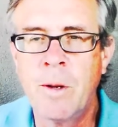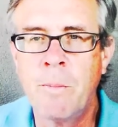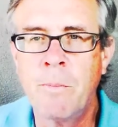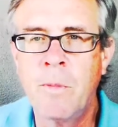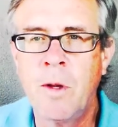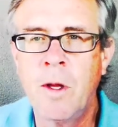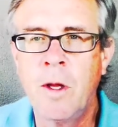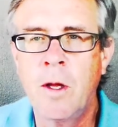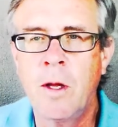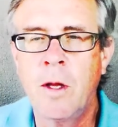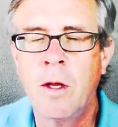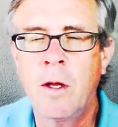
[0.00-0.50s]

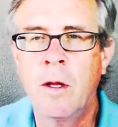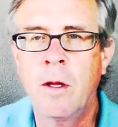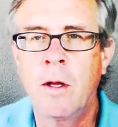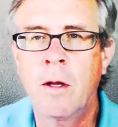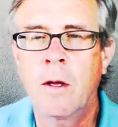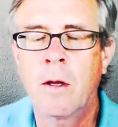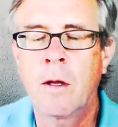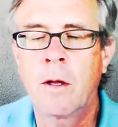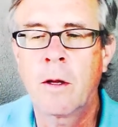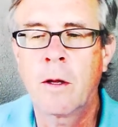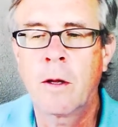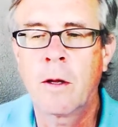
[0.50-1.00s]
something
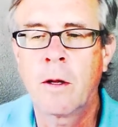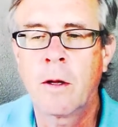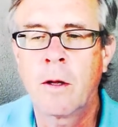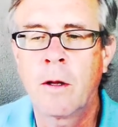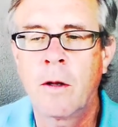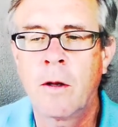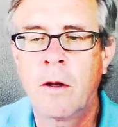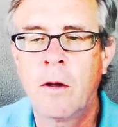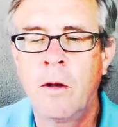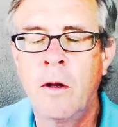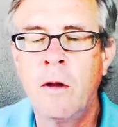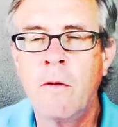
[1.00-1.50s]

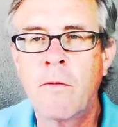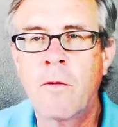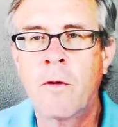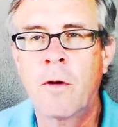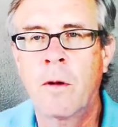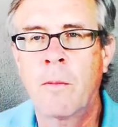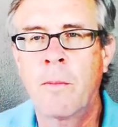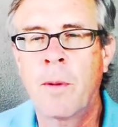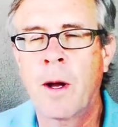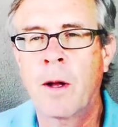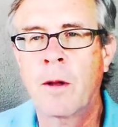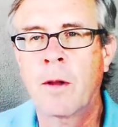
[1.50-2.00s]

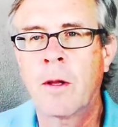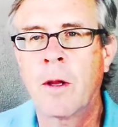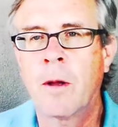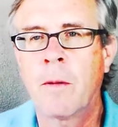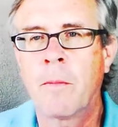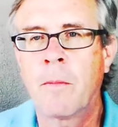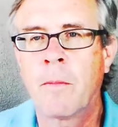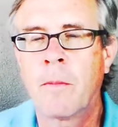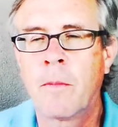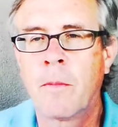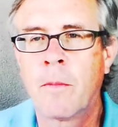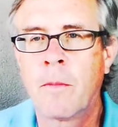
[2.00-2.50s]
different about them.